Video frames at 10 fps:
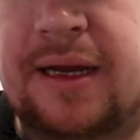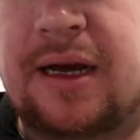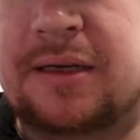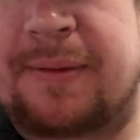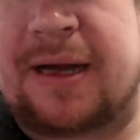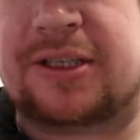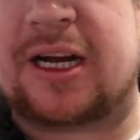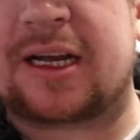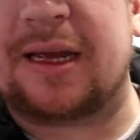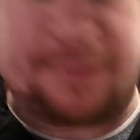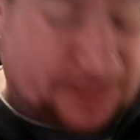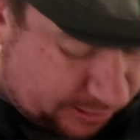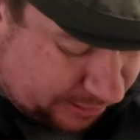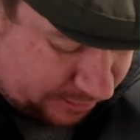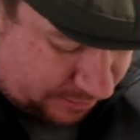your nice black jacket, bud.
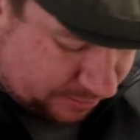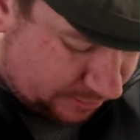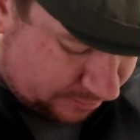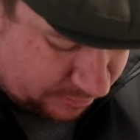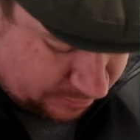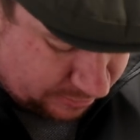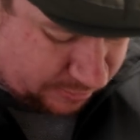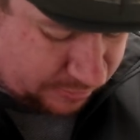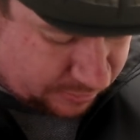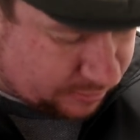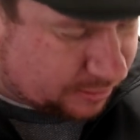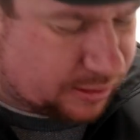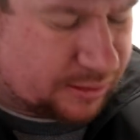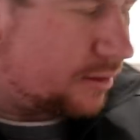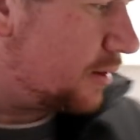Oh,